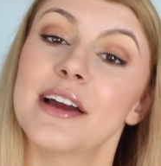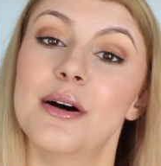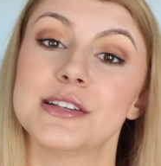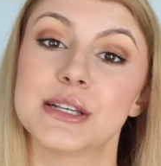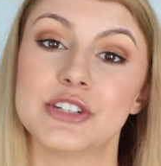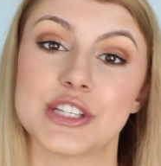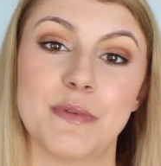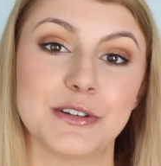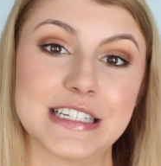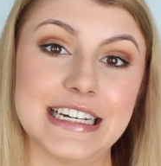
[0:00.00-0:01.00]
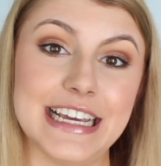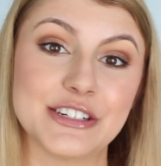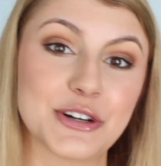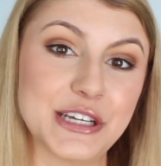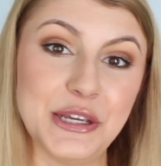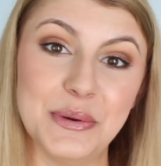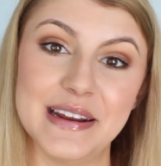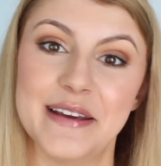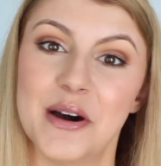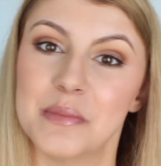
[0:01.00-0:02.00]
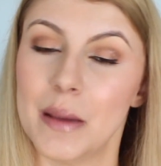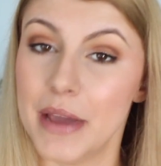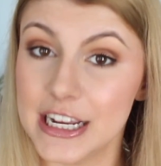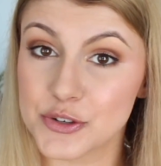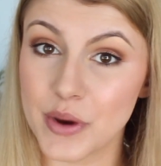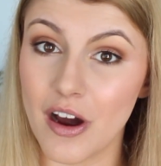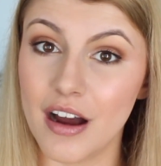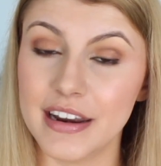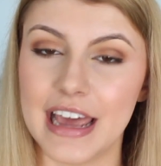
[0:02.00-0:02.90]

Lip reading: I also just posted a dirty Q&A on my Patreon,